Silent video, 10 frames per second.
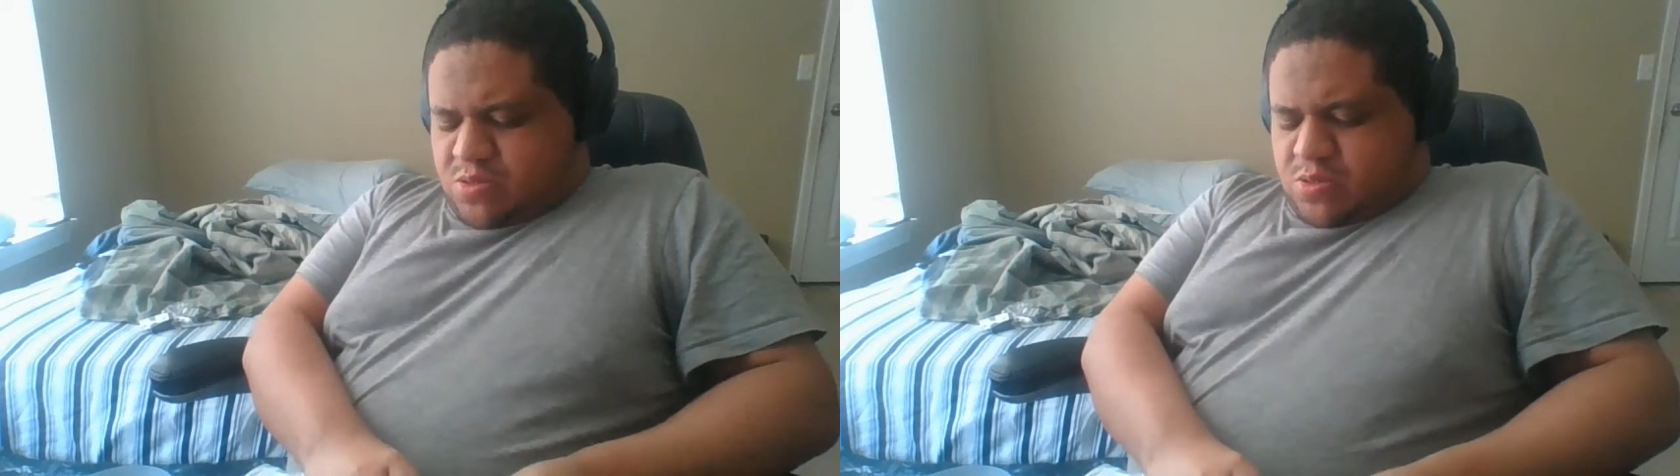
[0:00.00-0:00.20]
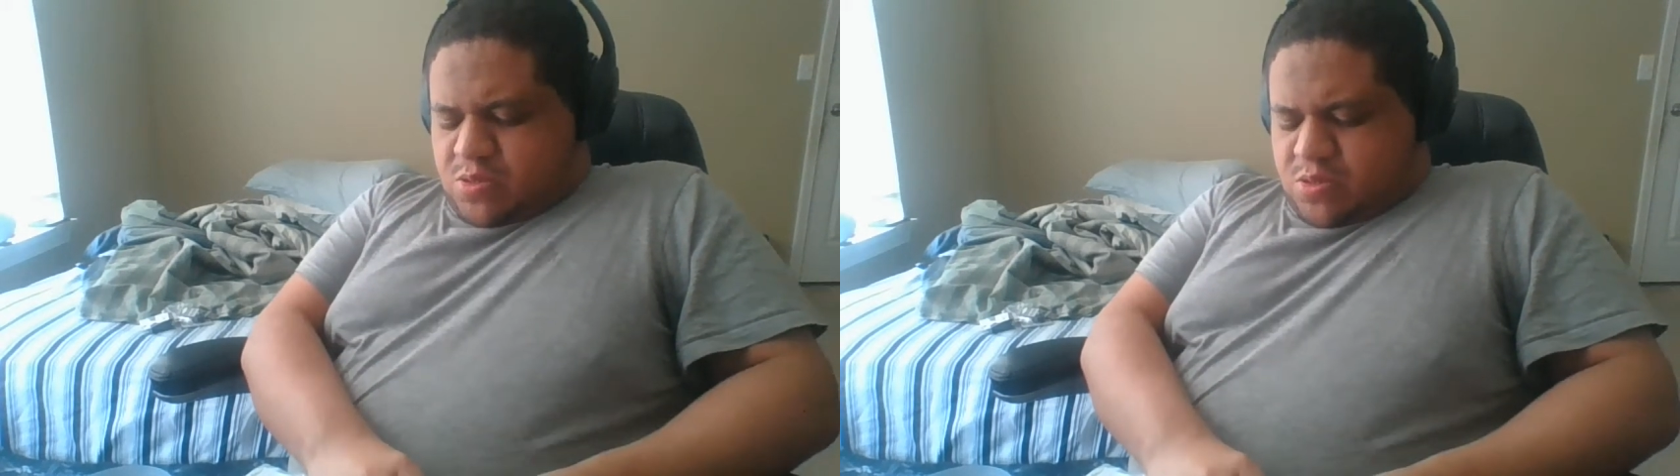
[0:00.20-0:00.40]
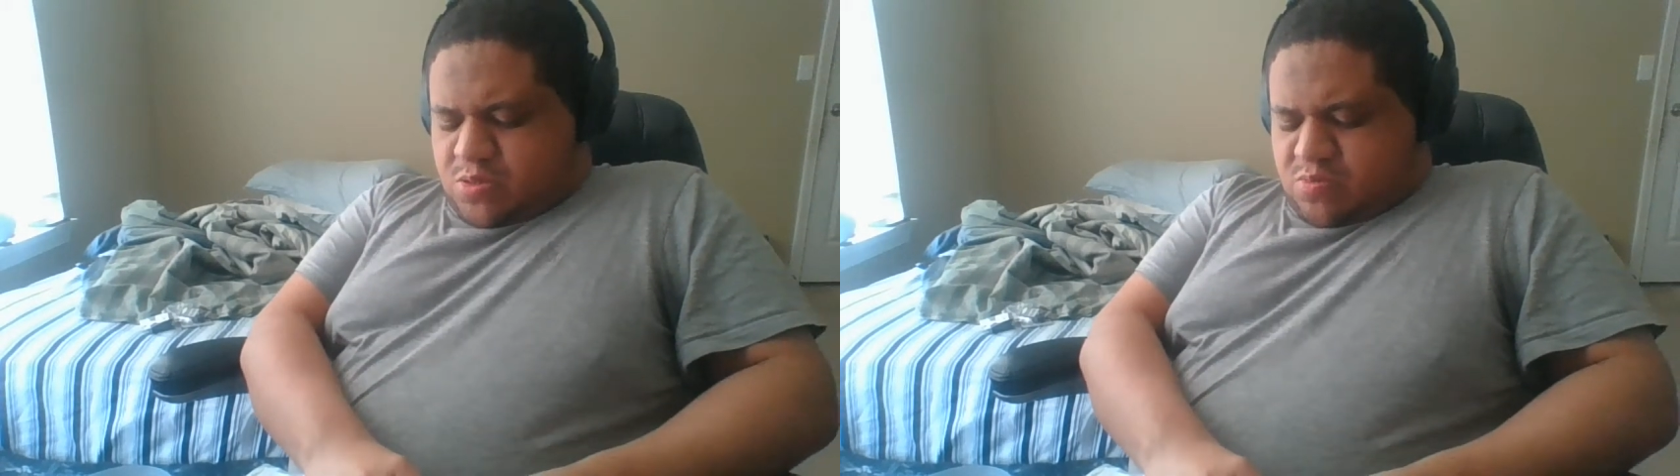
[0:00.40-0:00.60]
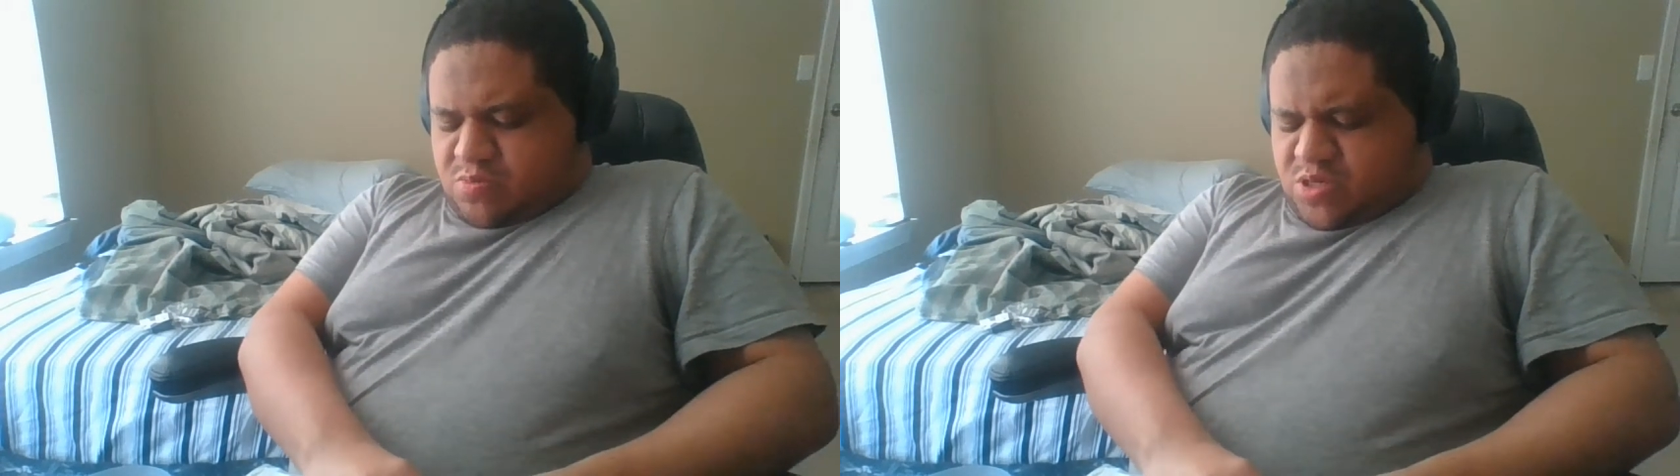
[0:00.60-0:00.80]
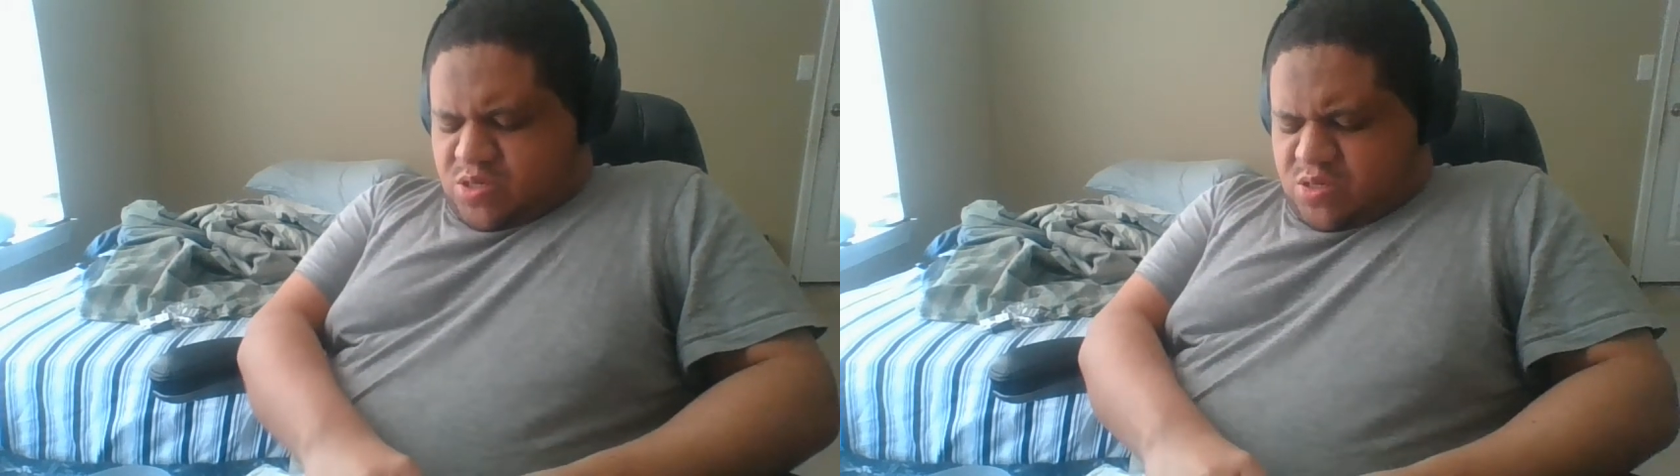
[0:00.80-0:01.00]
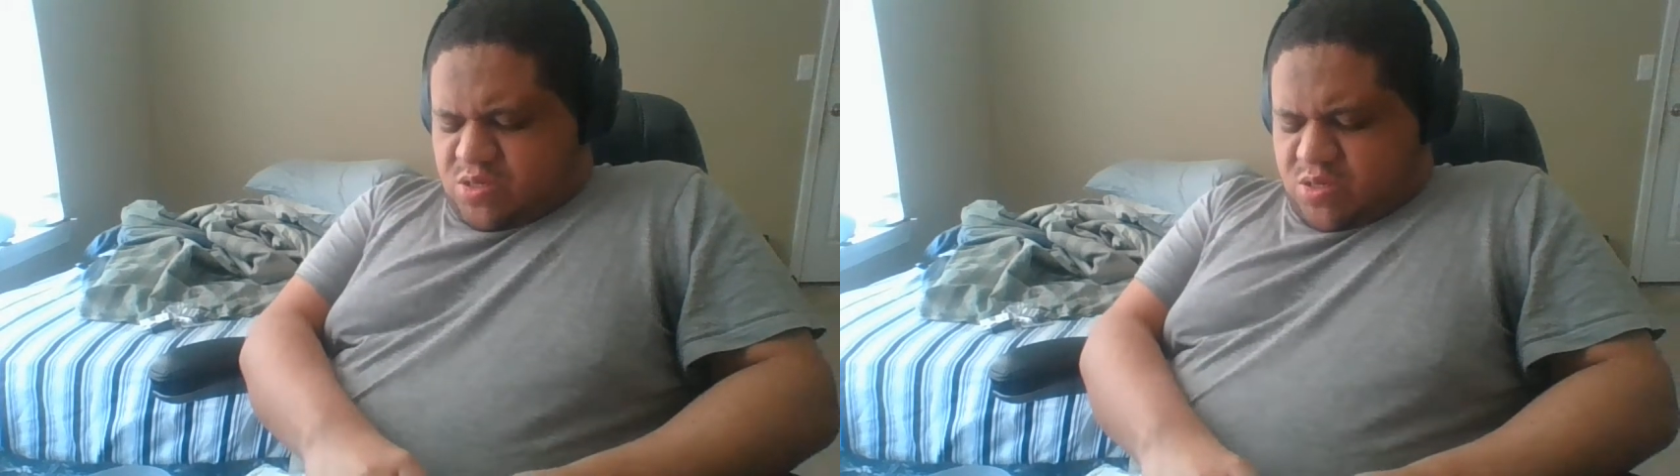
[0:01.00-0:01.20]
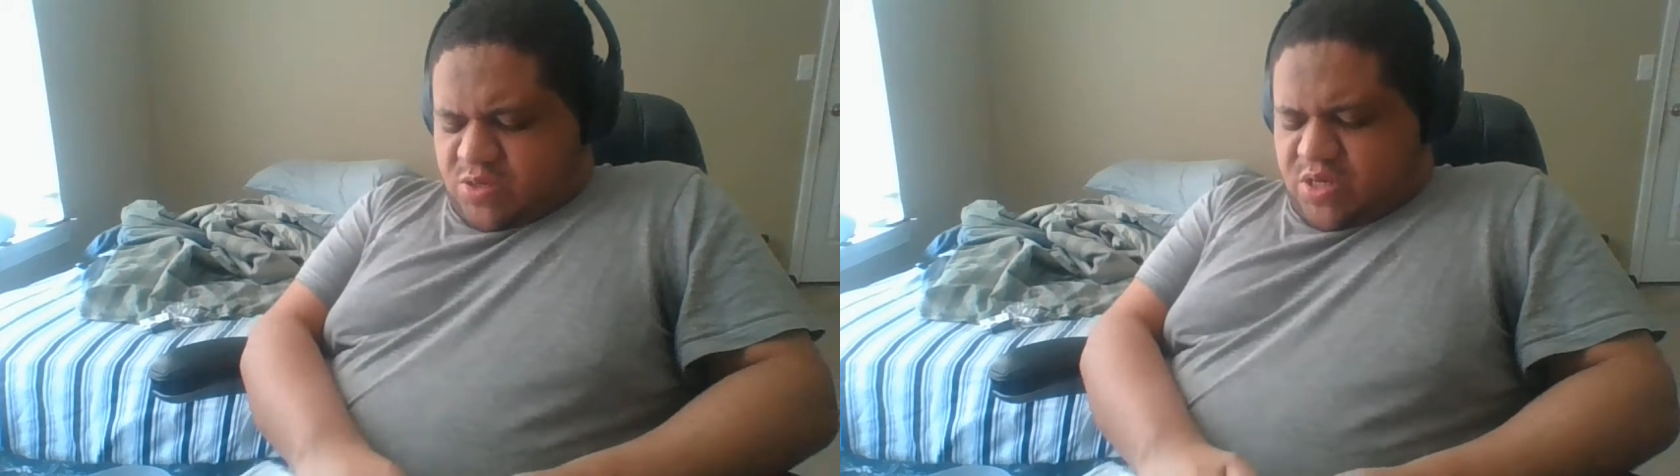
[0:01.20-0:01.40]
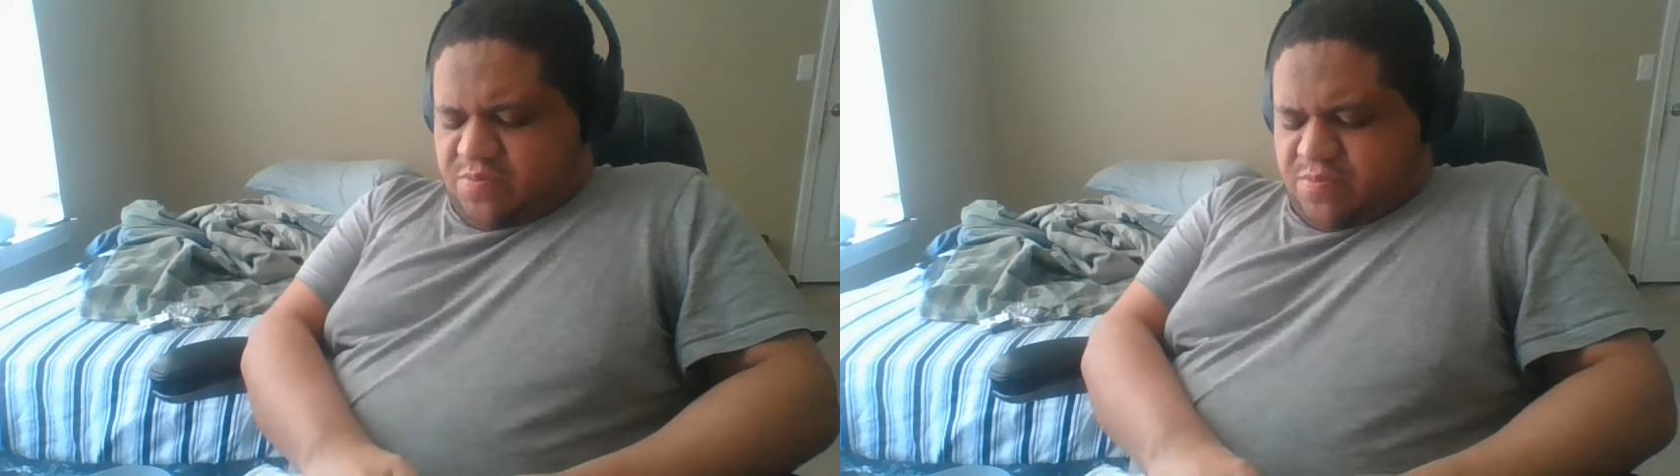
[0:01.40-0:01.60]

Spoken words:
So, okay.